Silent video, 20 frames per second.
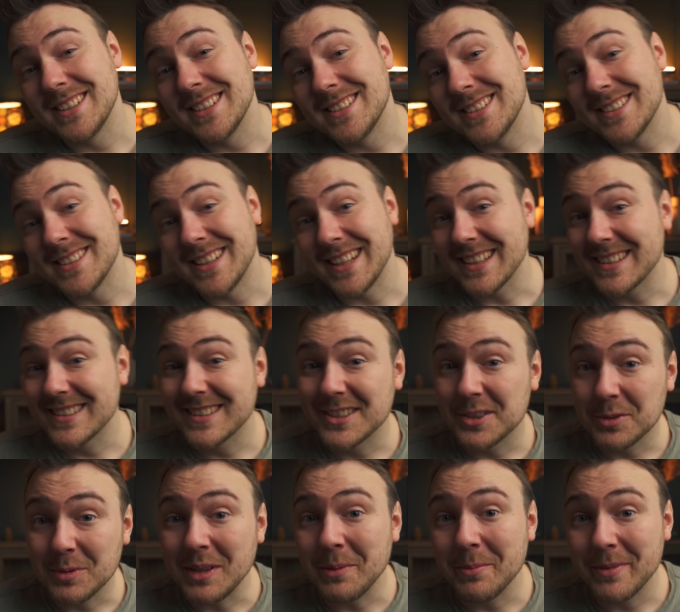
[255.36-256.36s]
this is an
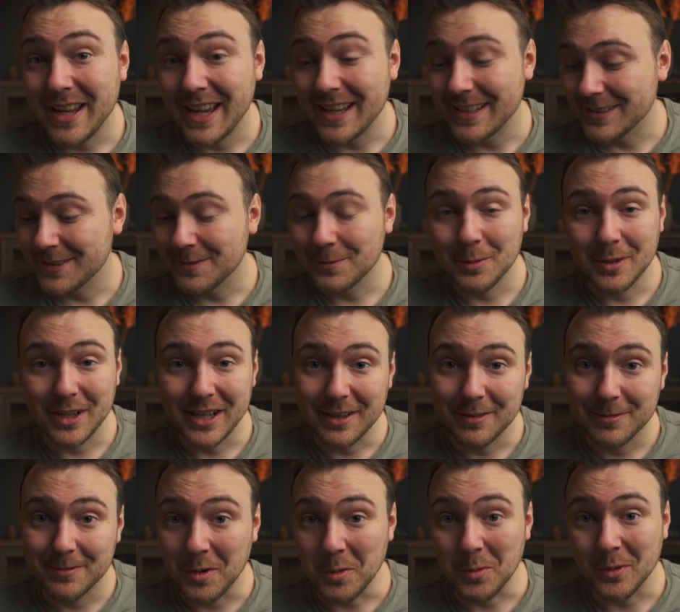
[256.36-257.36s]
extreme test for a
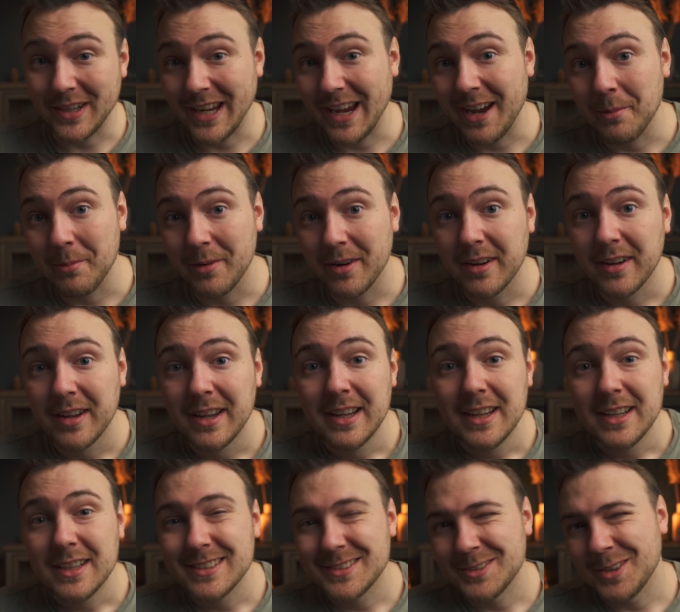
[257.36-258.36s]
phone camera,
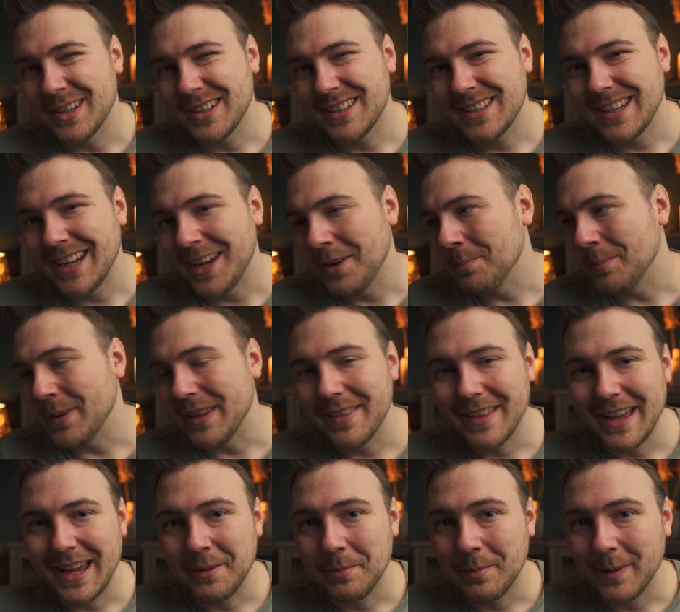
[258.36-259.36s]
so I can't be
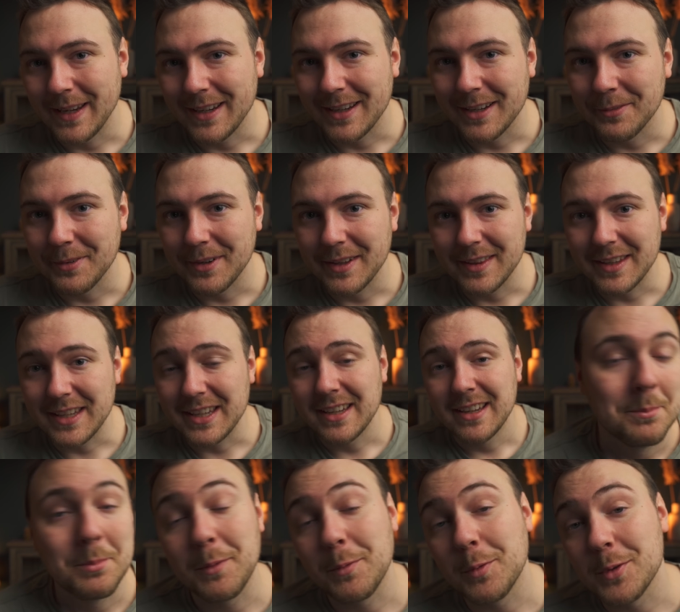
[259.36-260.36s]
that picky really.
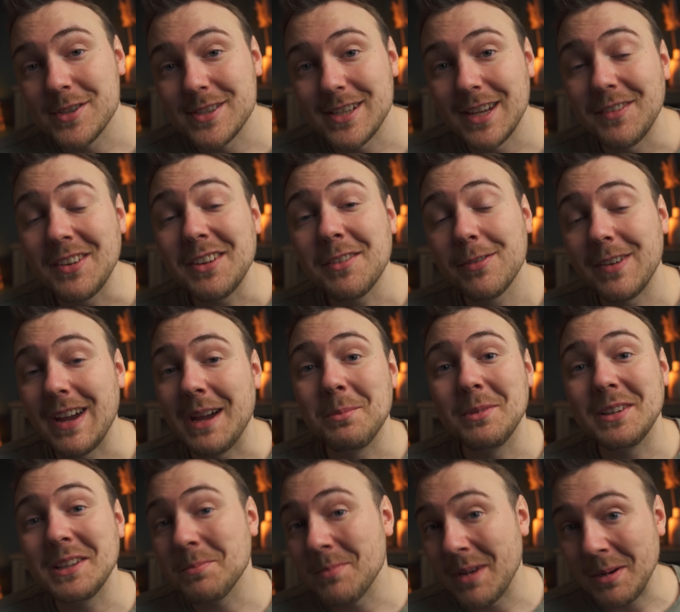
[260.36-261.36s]
But for saving
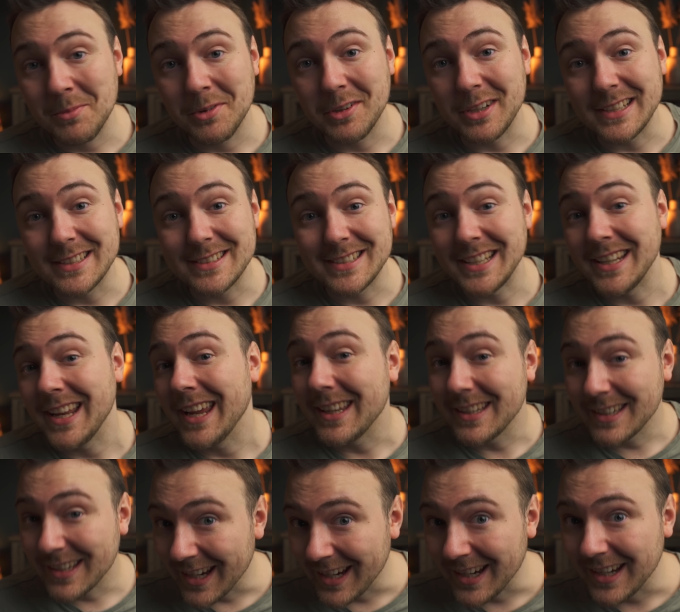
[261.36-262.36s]
family memories in
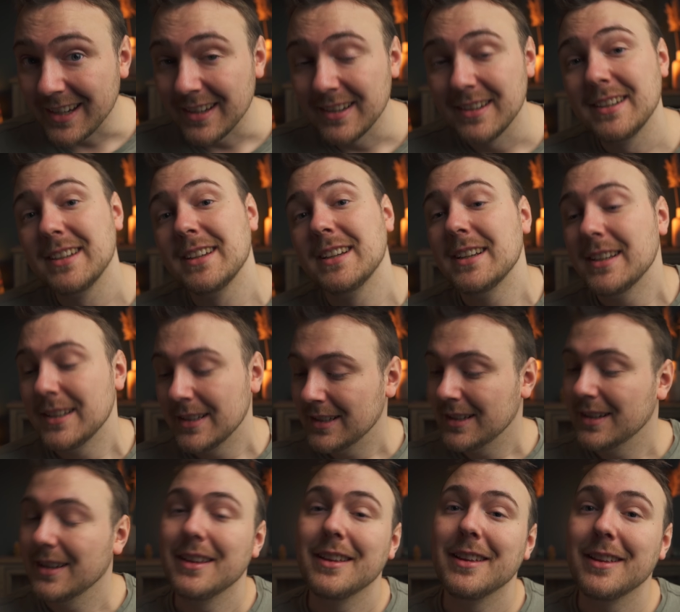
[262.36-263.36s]
eight K,
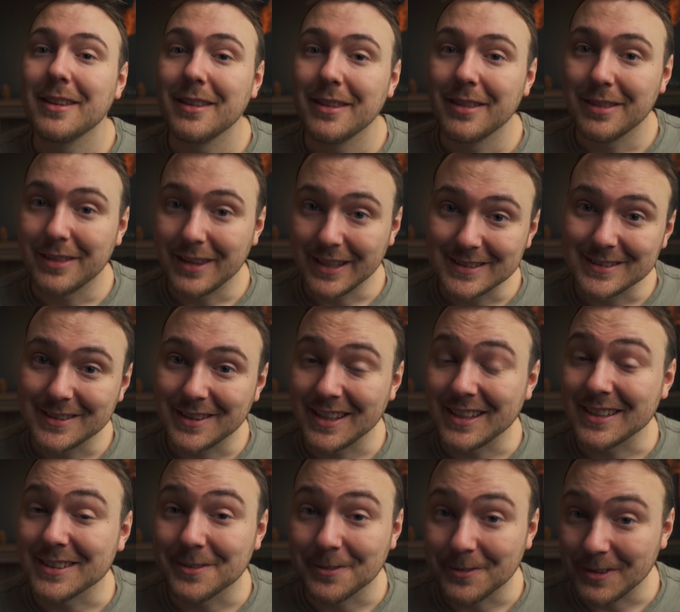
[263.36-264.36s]
this
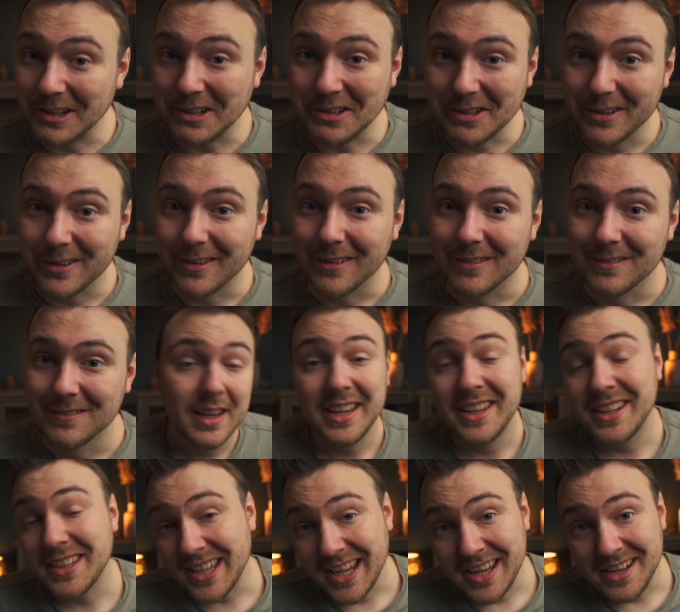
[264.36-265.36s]
thing is very good.
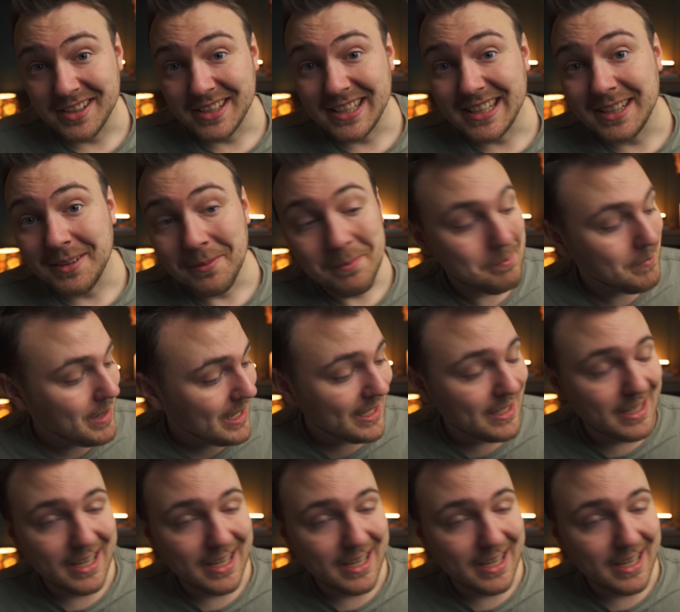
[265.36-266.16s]
And again, the main